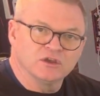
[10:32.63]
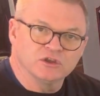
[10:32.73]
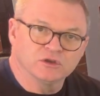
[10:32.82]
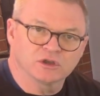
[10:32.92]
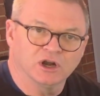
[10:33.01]

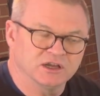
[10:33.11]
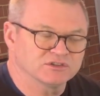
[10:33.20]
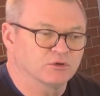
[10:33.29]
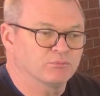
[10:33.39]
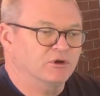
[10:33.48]
you can
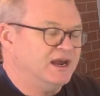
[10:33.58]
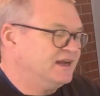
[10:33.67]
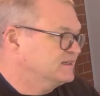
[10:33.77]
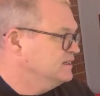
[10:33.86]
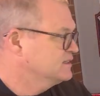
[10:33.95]
also
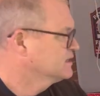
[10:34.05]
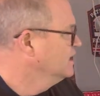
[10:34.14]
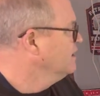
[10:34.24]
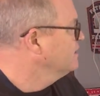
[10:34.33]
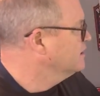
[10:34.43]
practice
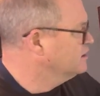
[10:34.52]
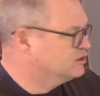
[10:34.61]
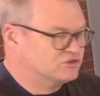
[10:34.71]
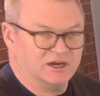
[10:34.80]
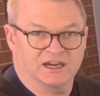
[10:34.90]
the
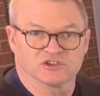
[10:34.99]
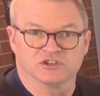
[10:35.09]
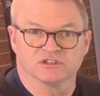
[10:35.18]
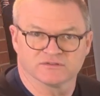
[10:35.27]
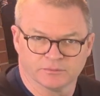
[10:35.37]

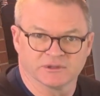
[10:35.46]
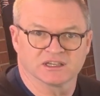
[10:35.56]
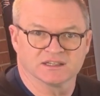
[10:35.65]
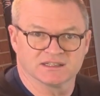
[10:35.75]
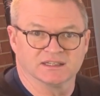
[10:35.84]
distractions from the
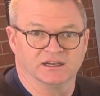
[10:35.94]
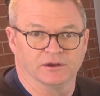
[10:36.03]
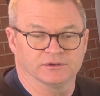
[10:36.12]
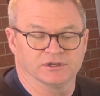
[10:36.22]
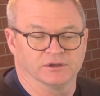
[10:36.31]

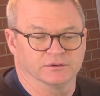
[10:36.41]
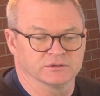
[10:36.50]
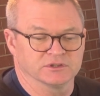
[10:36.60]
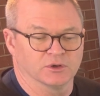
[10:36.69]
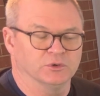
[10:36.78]
casino too.
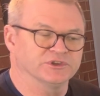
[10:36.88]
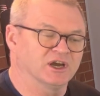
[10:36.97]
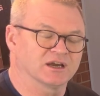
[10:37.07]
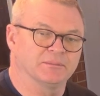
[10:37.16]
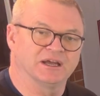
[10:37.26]
So we'll
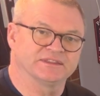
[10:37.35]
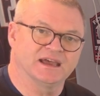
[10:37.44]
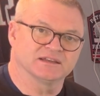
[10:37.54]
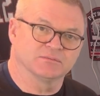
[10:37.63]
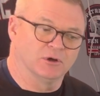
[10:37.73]
talk about
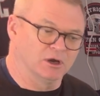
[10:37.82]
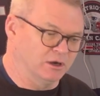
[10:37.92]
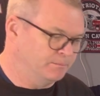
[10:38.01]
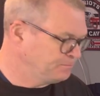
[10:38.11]
that tomorrow.